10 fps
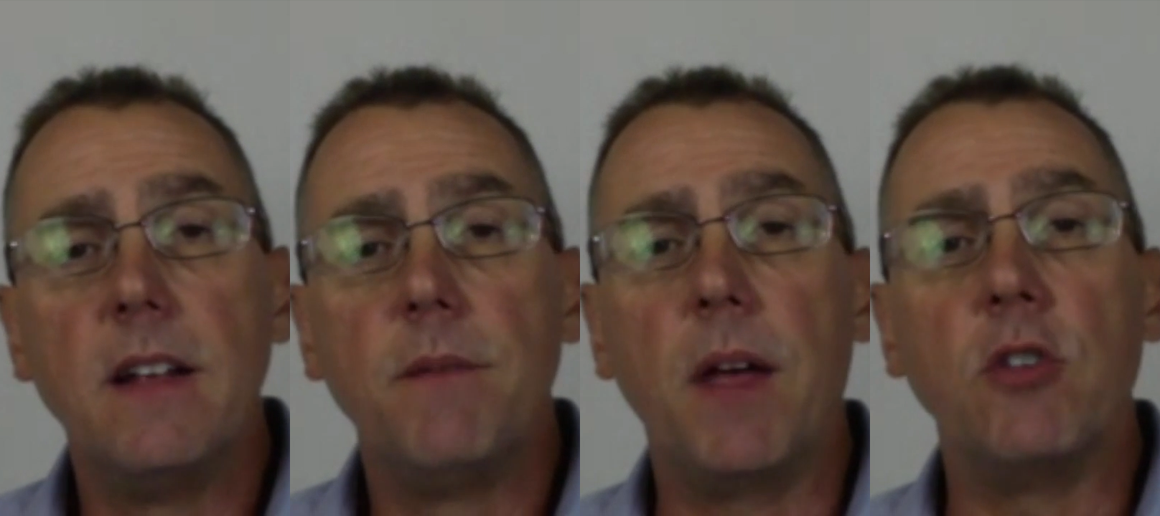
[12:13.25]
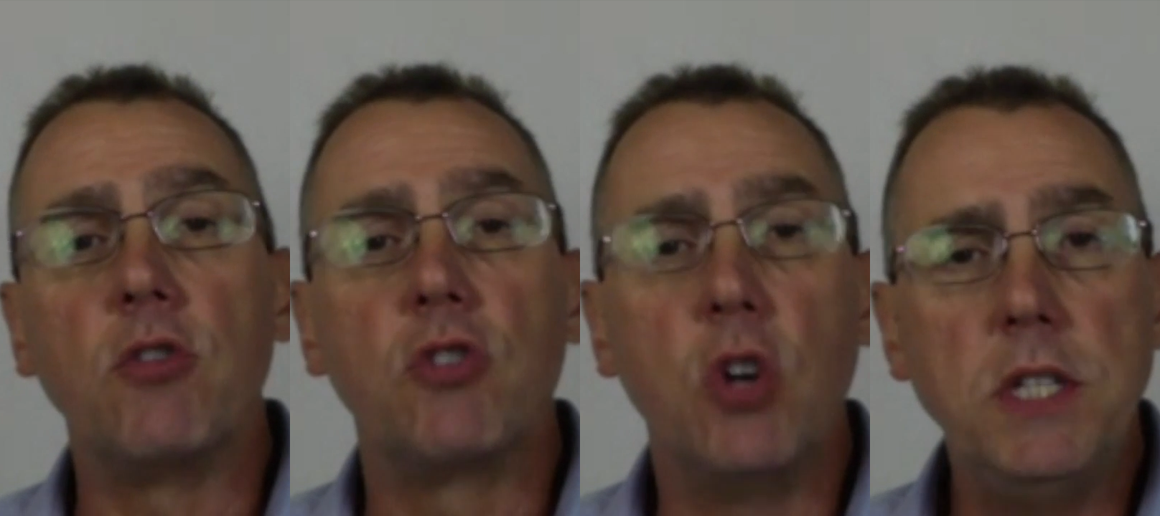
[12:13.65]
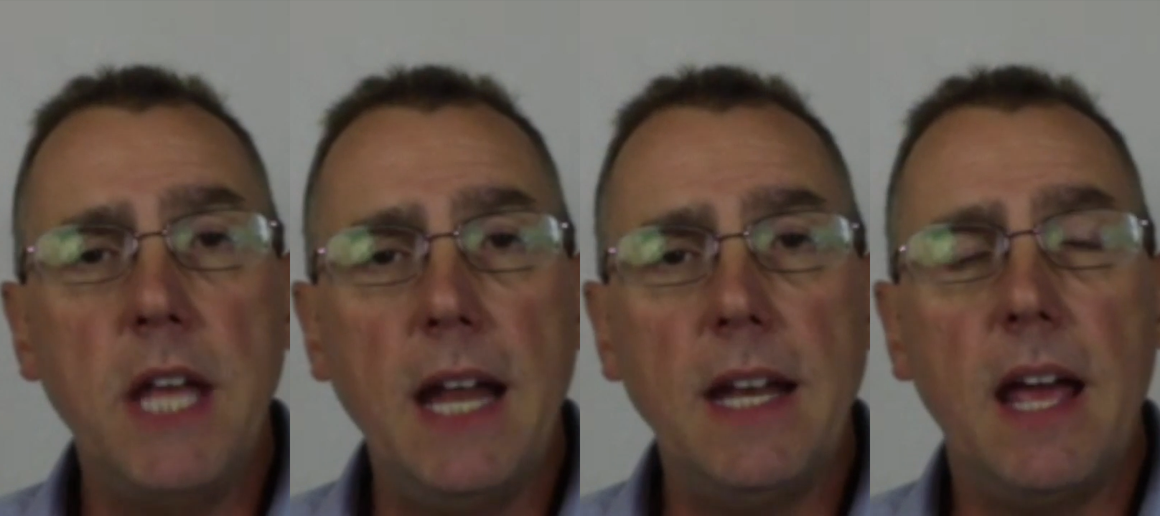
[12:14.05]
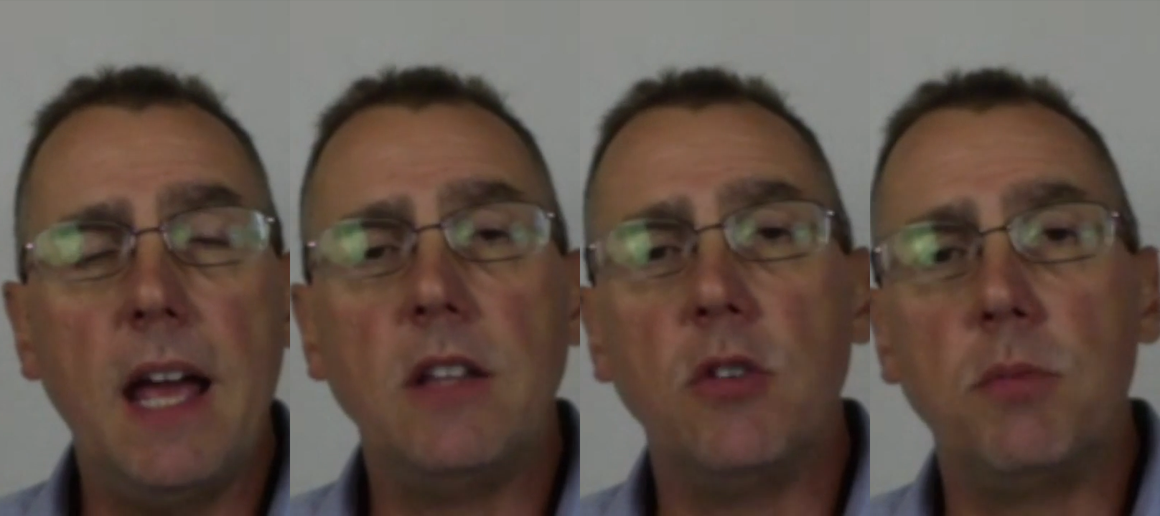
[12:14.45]
Now there's good debt
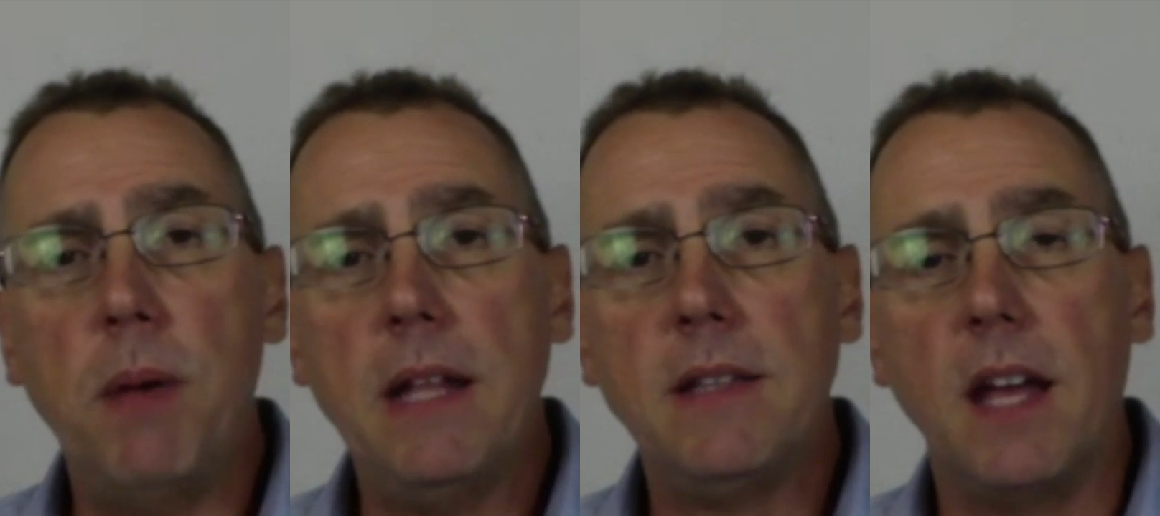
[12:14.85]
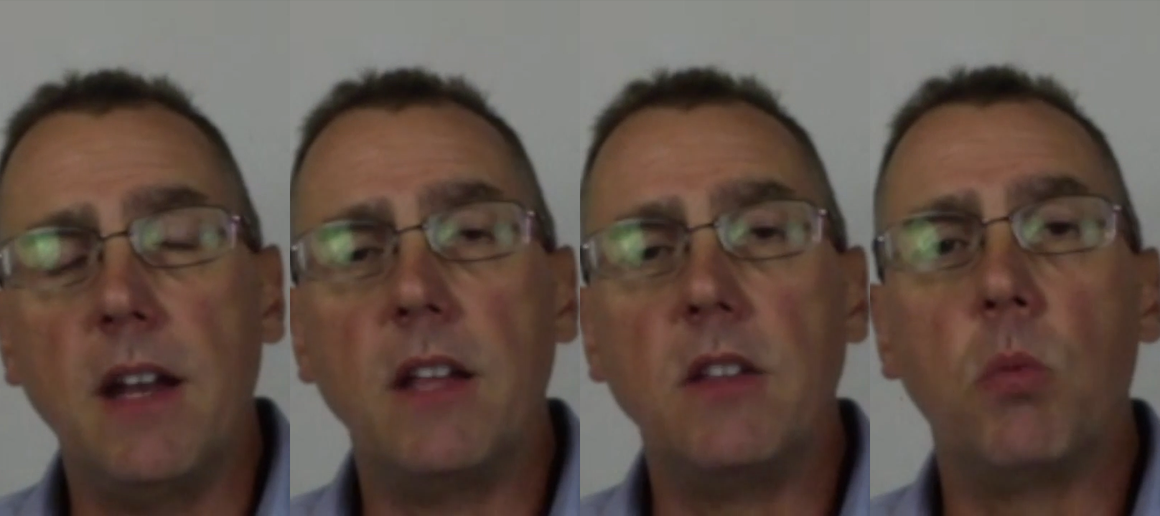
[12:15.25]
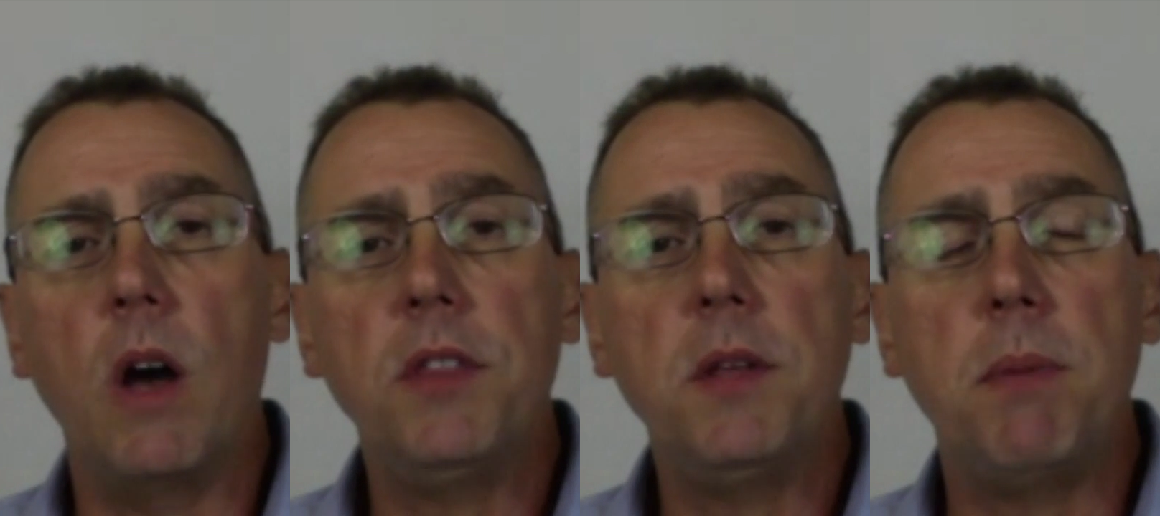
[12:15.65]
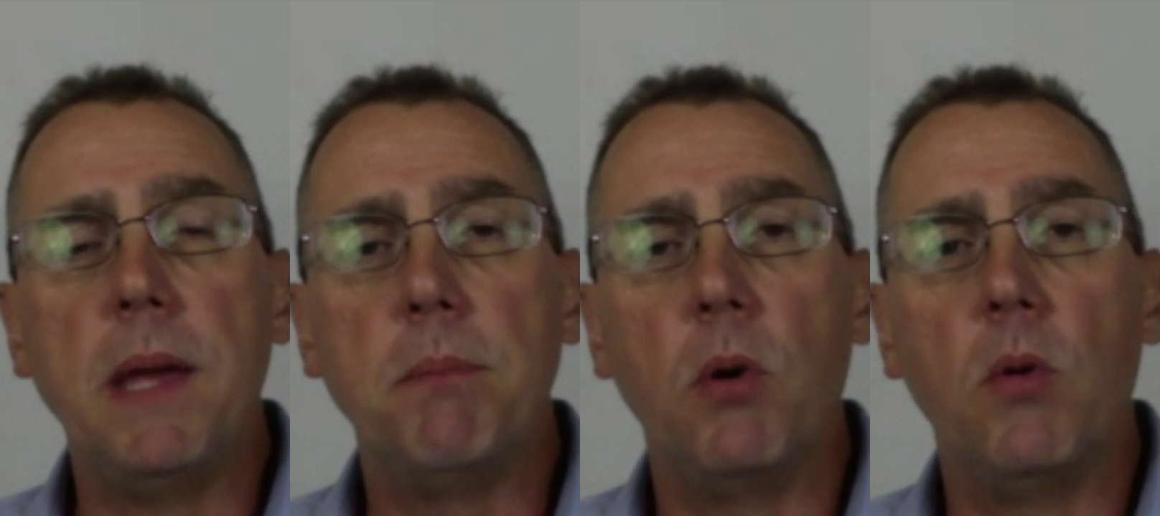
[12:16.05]
and there's bad debt. And the wealthy
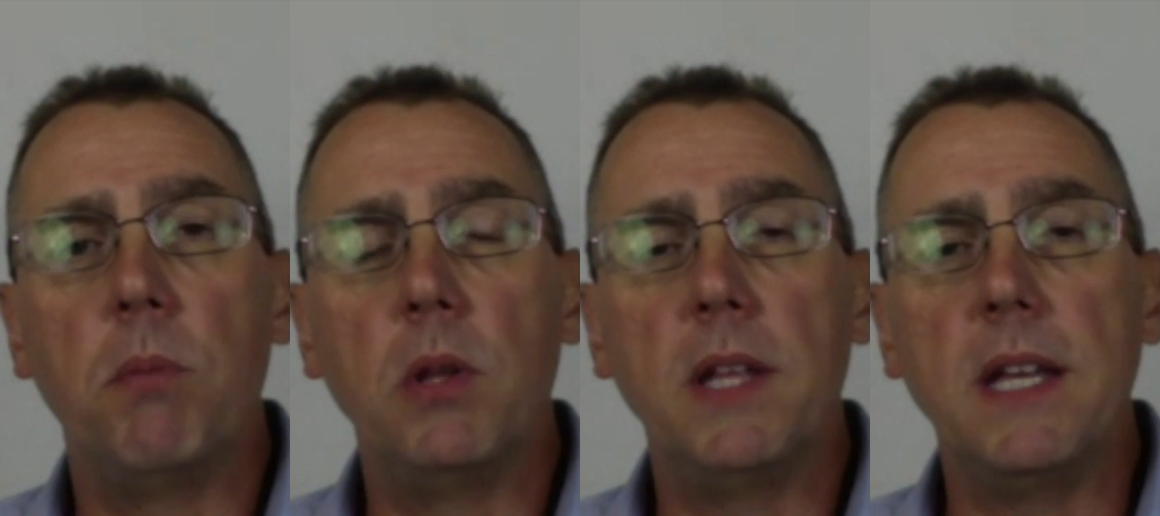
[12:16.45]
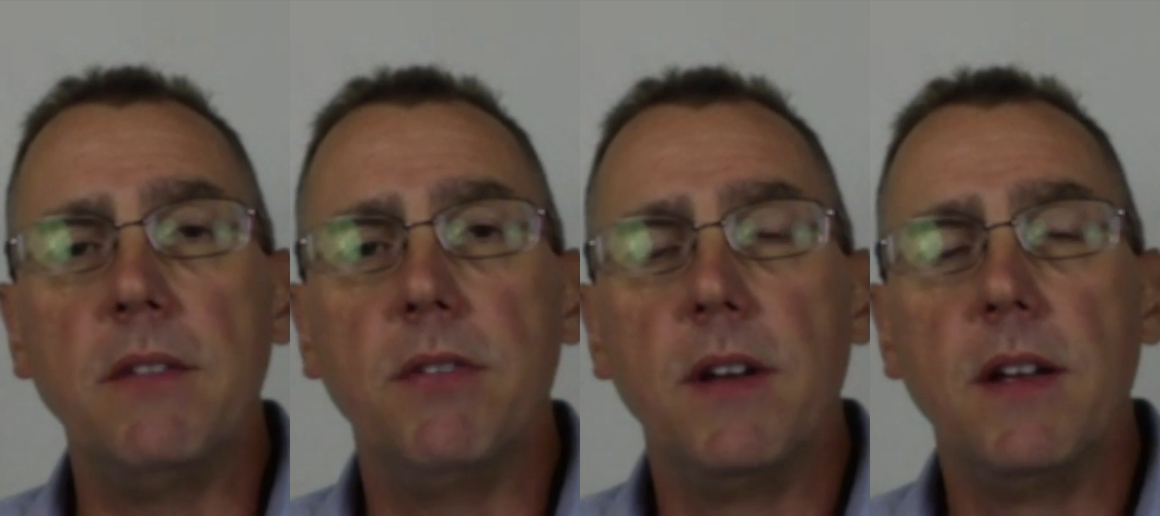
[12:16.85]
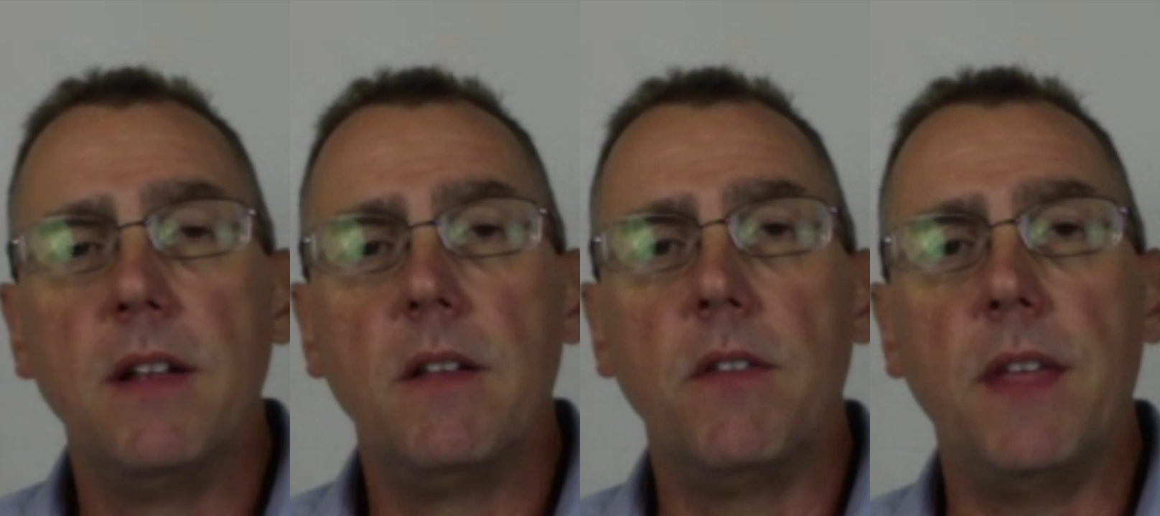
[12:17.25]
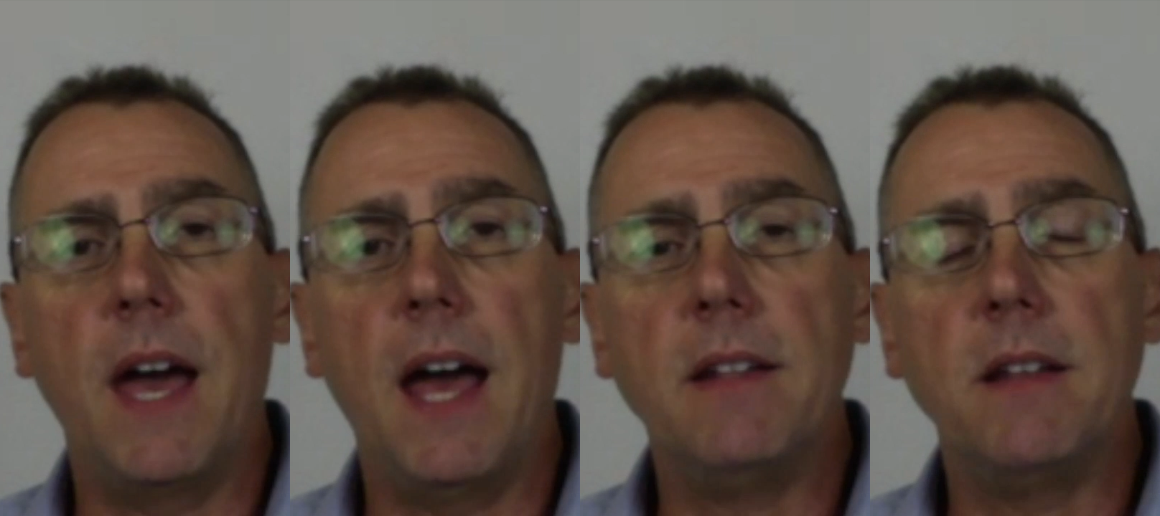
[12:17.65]
people believe that